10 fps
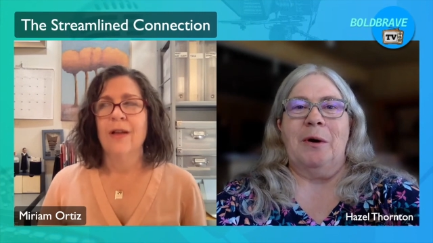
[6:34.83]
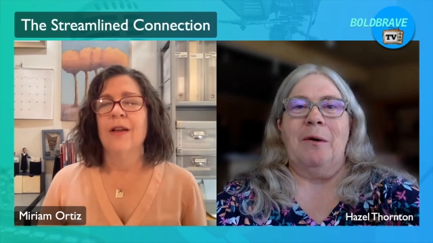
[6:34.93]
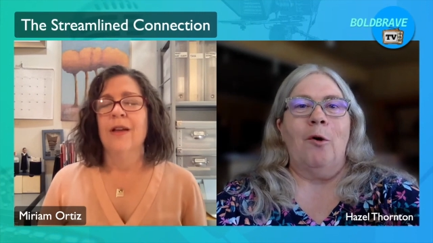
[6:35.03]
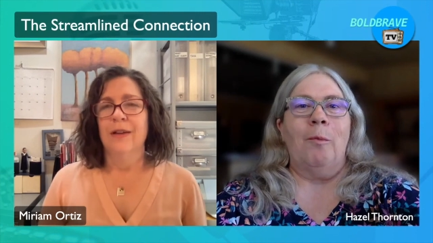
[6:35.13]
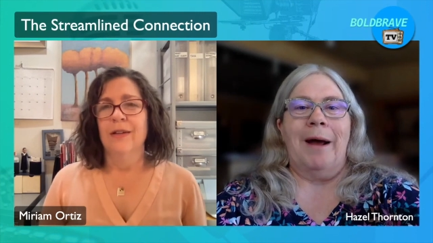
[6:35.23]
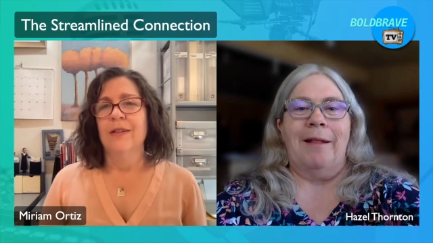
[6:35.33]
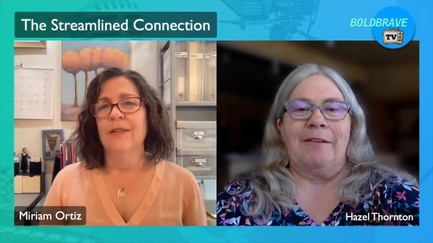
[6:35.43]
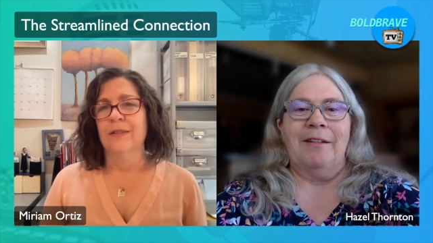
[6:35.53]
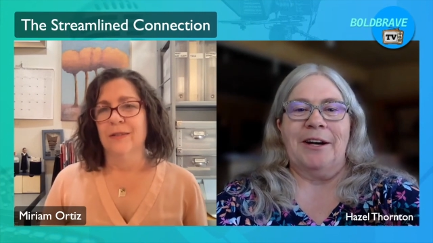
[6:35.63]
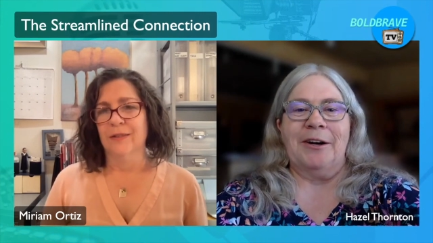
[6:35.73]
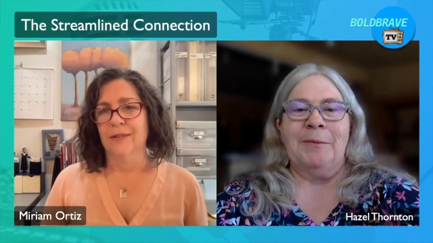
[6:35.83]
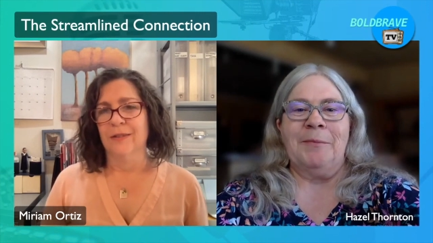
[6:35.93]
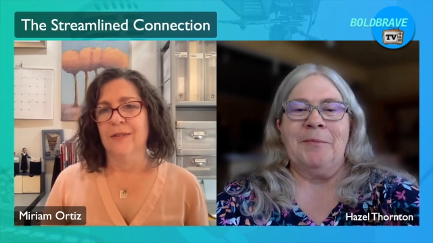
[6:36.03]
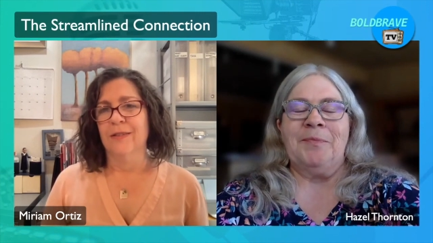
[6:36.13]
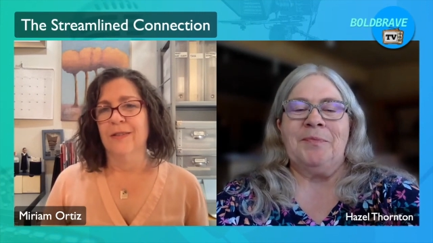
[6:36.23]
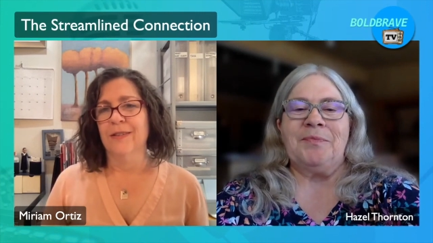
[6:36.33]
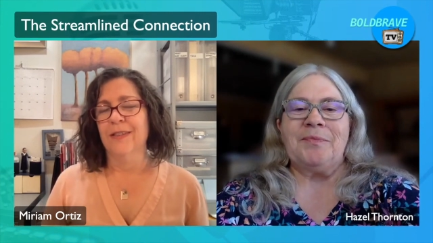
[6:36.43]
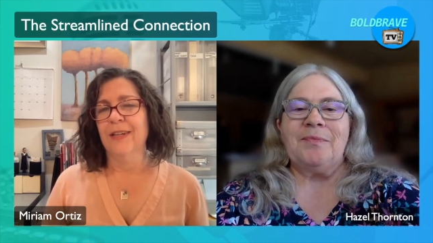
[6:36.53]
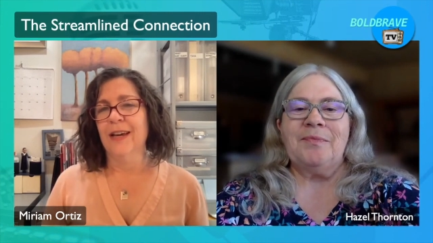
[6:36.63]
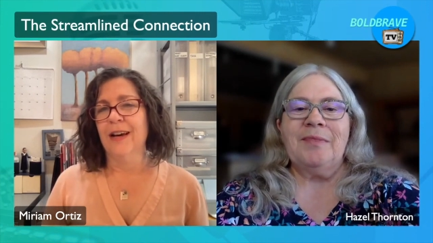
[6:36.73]
Speaker 1: to a whole pile of clutter.
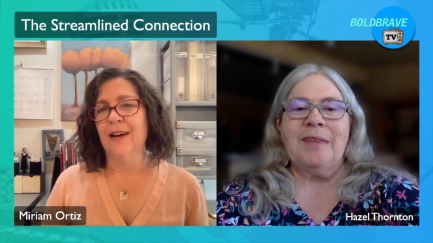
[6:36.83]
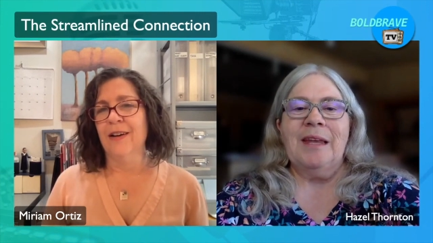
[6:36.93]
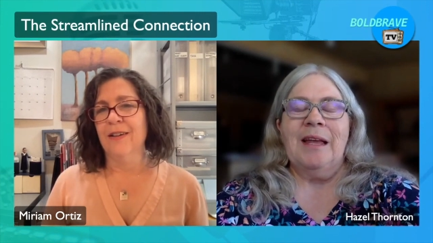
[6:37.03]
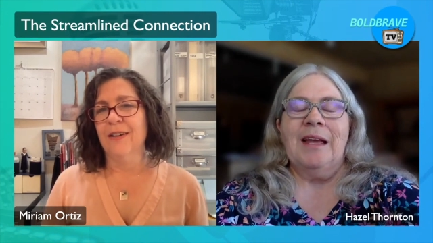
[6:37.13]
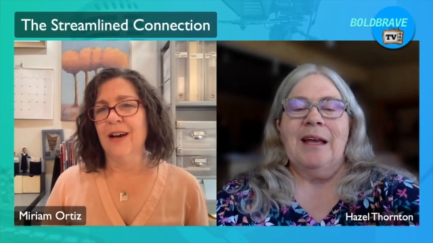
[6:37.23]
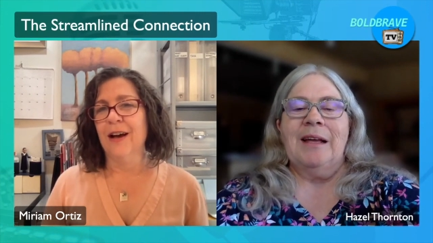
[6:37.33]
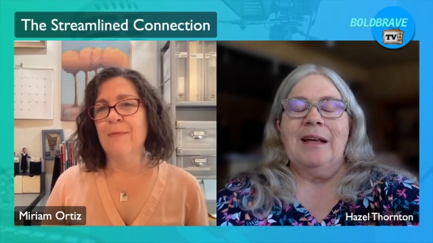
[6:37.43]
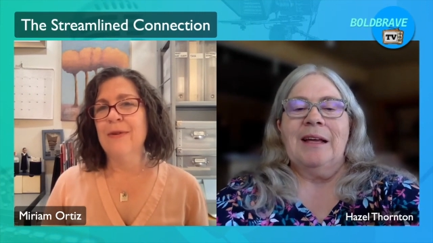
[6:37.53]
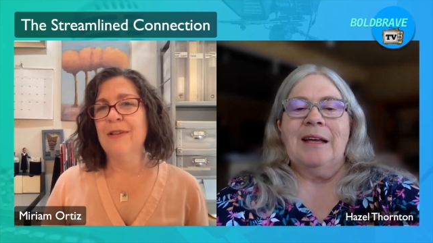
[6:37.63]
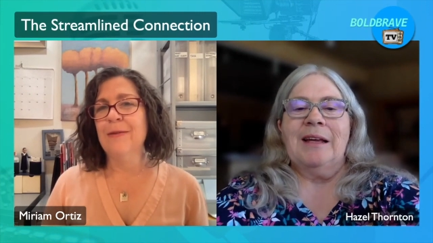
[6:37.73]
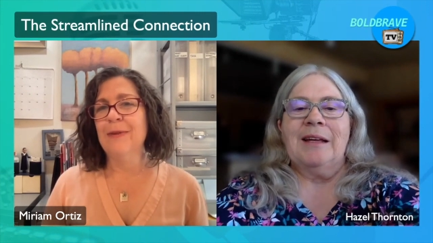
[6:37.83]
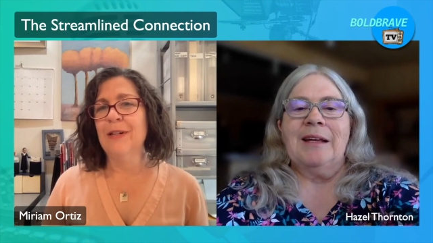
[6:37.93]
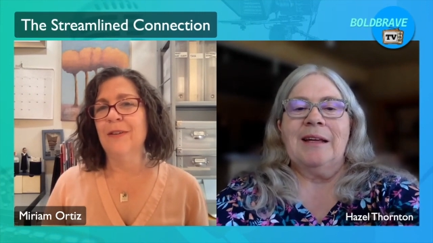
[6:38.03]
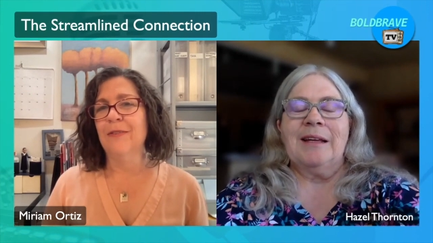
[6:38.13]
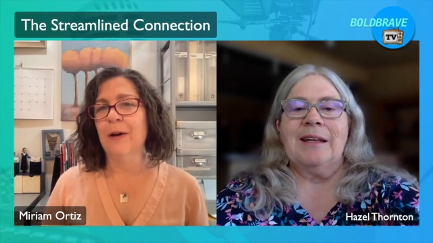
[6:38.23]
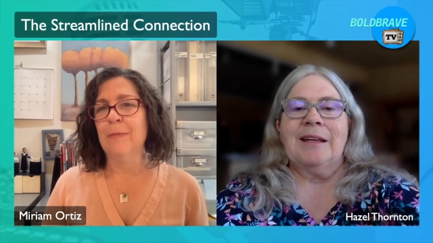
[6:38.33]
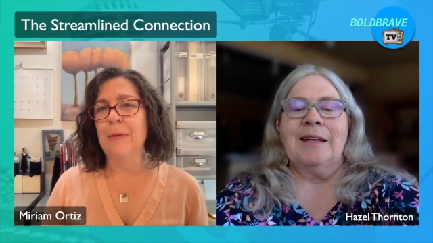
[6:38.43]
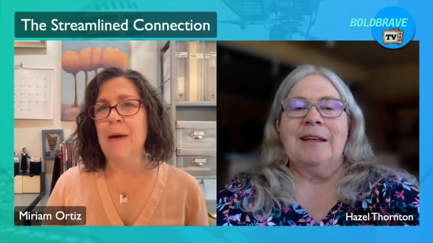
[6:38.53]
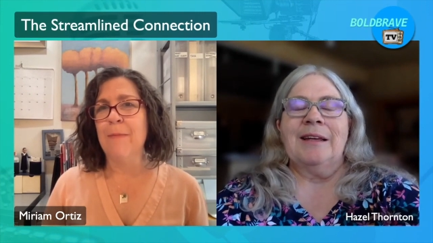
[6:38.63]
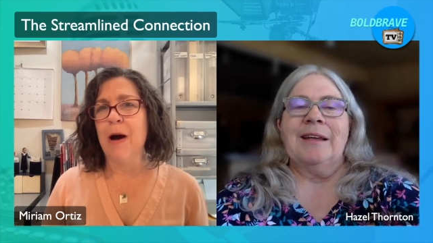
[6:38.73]
Speaker 2: Yeah, I'm in the middle of
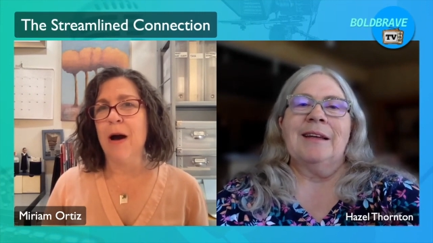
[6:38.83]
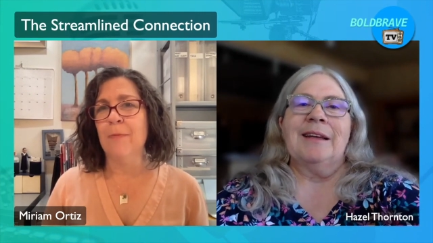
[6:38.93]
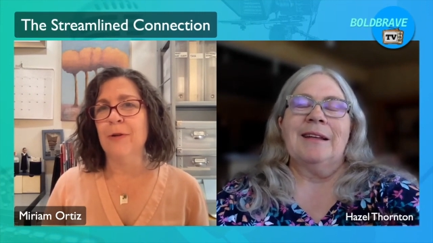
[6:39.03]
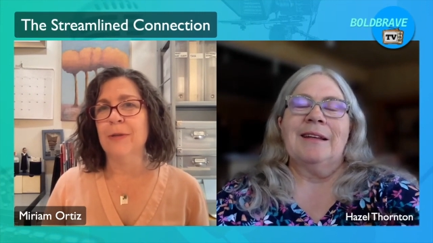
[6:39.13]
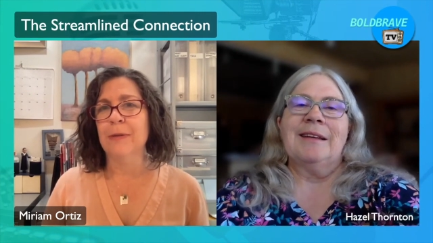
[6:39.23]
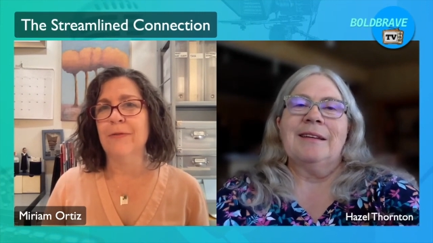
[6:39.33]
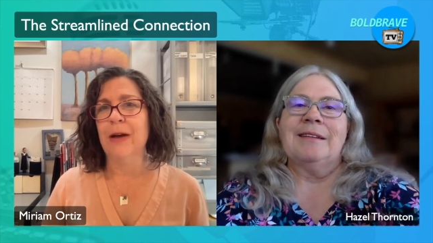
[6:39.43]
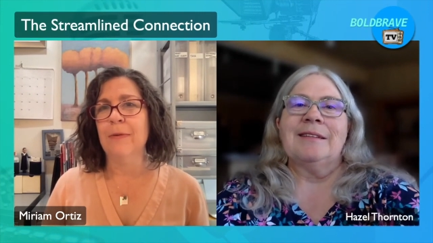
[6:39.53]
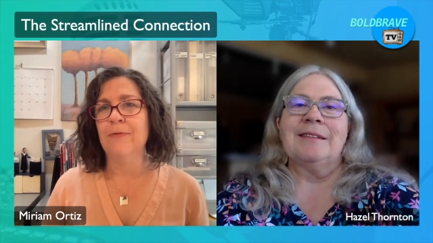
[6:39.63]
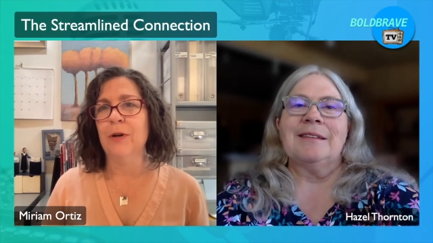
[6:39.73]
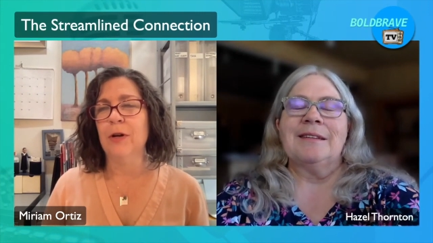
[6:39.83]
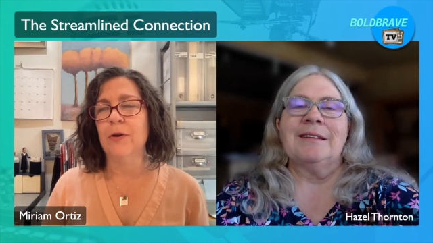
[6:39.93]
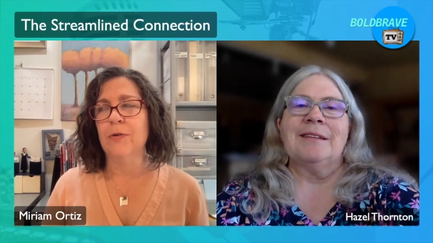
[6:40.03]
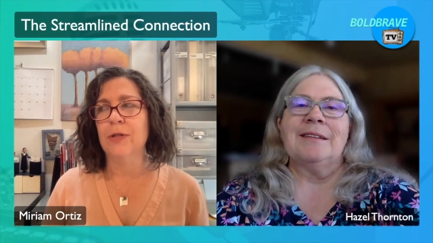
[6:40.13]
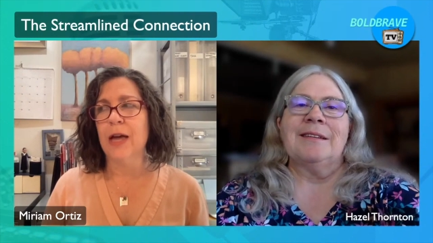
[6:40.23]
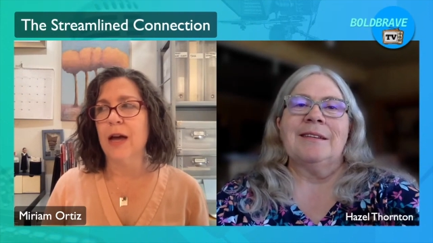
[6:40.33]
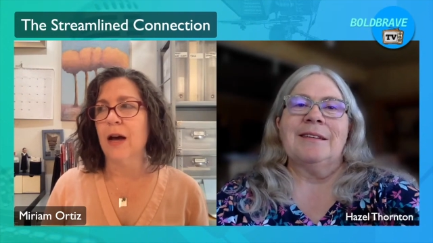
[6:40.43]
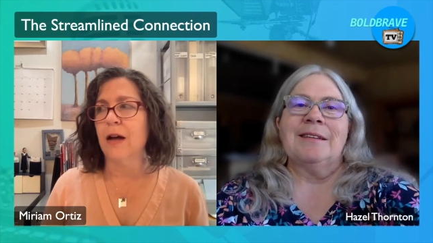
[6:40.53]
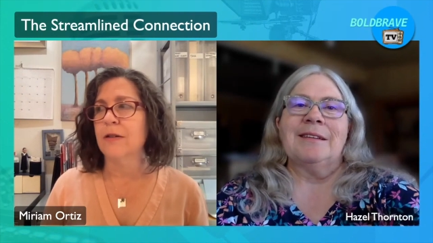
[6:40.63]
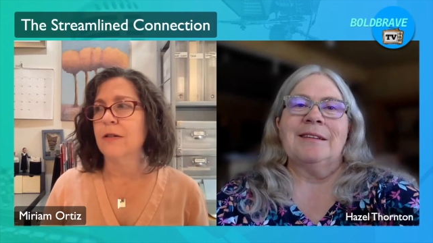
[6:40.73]
helping my mom with some of the family photos,
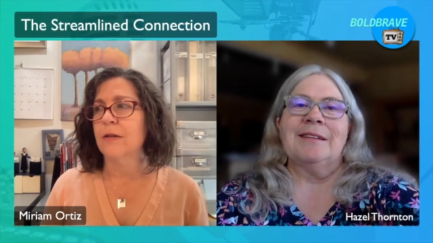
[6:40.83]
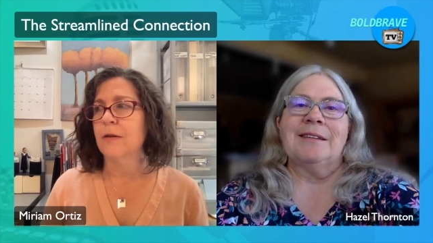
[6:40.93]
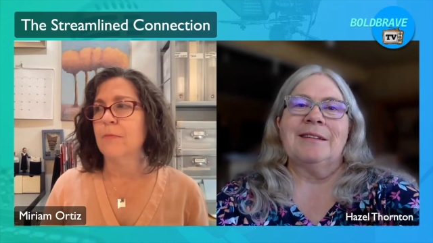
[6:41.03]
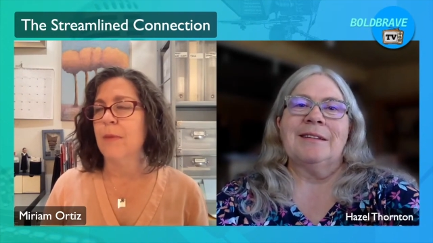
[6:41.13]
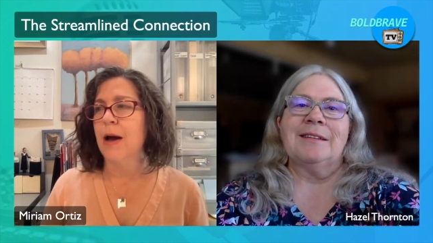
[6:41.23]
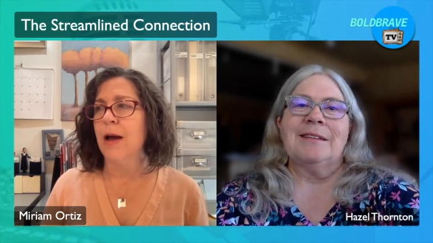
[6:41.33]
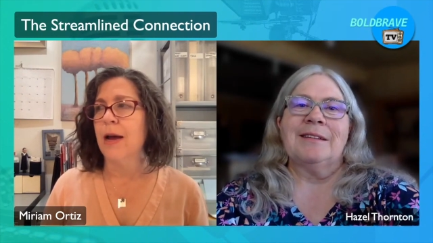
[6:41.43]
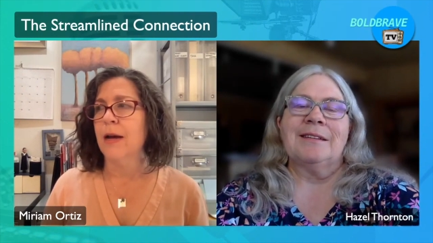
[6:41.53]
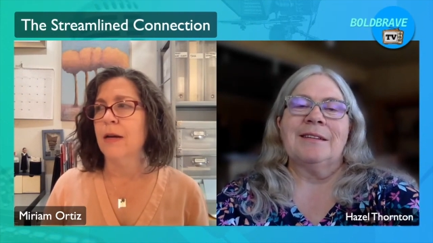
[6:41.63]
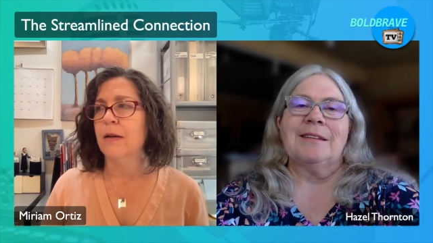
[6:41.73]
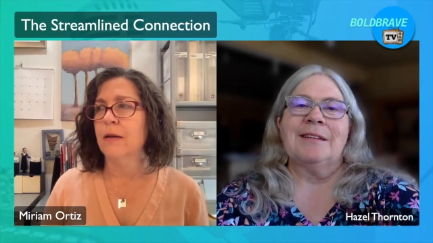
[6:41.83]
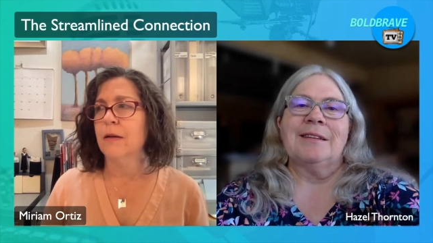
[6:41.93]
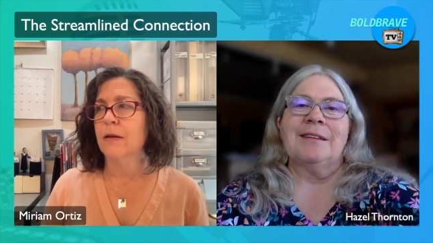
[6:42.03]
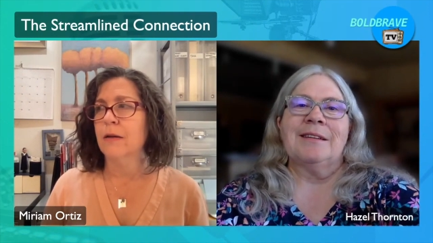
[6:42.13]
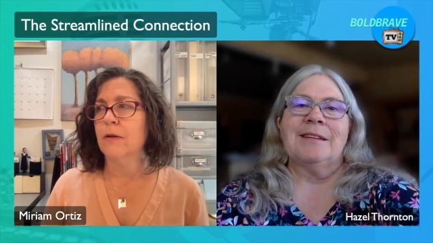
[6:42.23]
and my